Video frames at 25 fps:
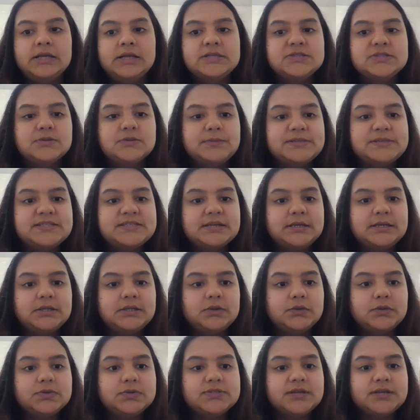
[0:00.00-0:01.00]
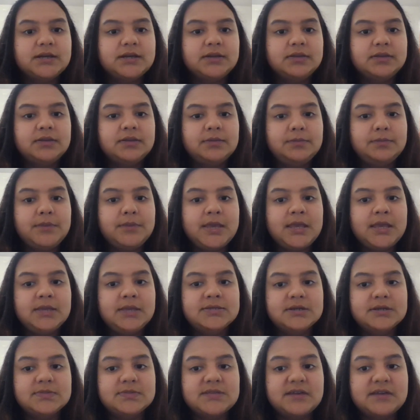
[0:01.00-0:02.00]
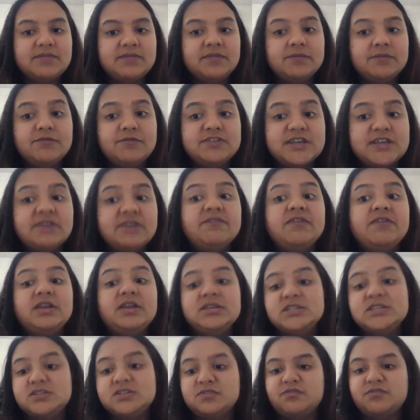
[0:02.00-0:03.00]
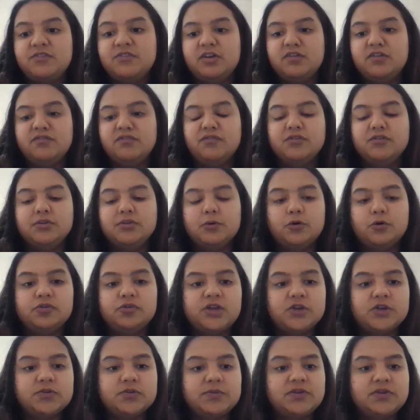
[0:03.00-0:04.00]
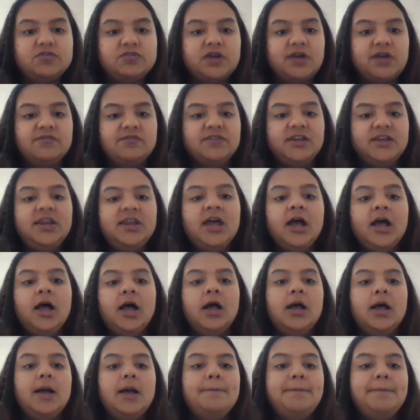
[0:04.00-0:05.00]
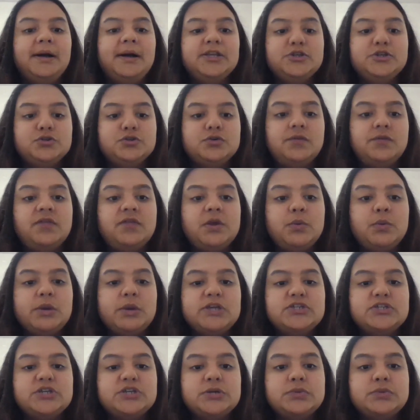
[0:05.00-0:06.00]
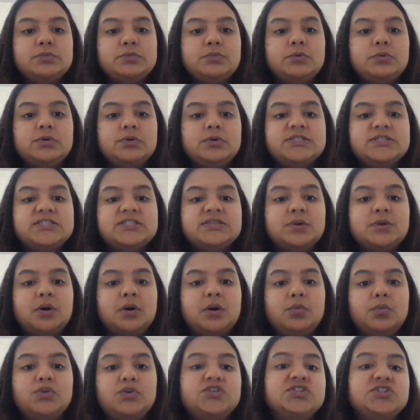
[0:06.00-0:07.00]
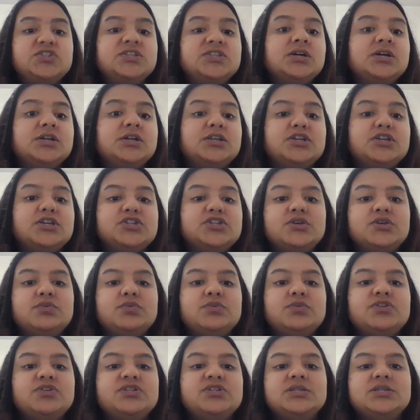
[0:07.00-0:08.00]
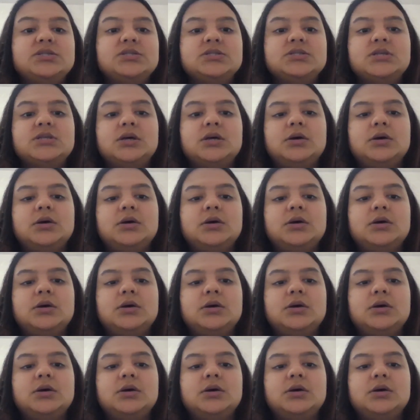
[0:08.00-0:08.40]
So basically, those are the main terms which I feel is fair for the contract to be drafted. Part two of the question was which is a condition which is